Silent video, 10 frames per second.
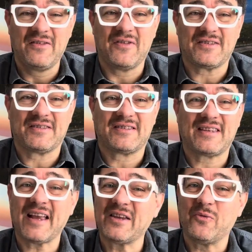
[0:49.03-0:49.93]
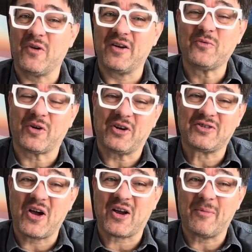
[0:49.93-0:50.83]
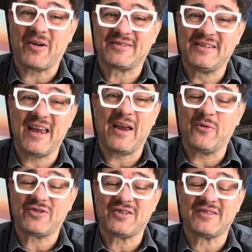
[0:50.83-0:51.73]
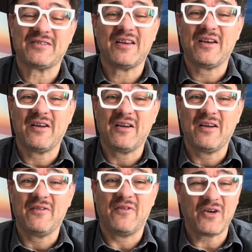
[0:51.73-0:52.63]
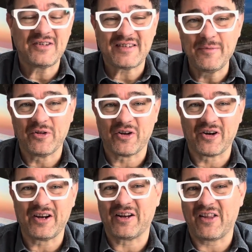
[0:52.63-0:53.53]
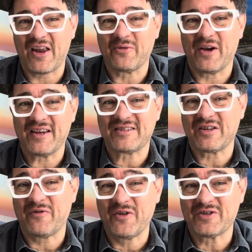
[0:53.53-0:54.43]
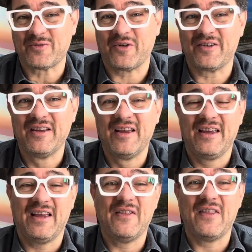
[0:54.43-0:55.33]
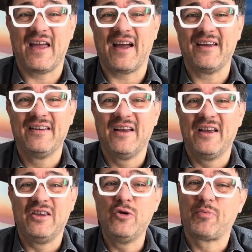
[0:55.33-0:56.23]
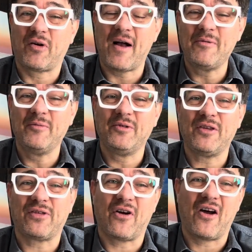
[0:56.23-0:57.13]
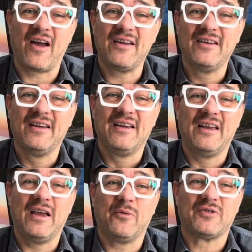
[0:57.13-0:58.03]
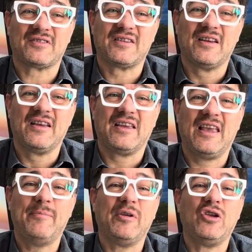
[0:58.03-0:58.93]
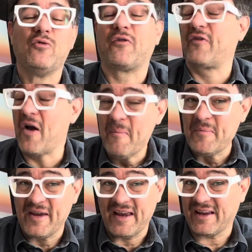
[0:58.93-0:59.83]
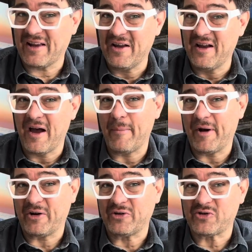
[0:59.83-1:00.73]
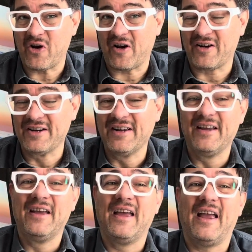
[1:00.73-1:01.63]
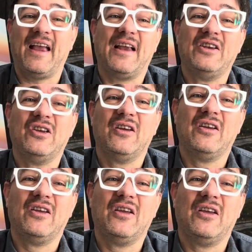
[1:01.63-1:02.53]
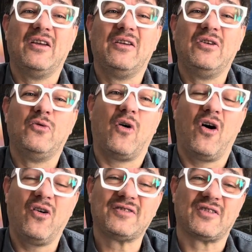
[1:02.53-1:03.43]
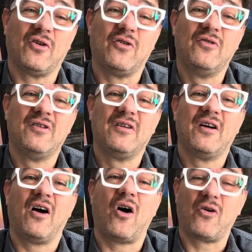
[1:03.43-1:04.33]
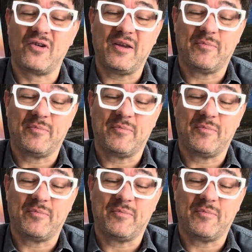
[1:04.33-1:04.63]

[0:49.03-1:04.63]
the second one we're going to talk about today, which is very similar in a lot of ways to the first one, in that you probably thought it was keeping you from being a better drawer, and you also already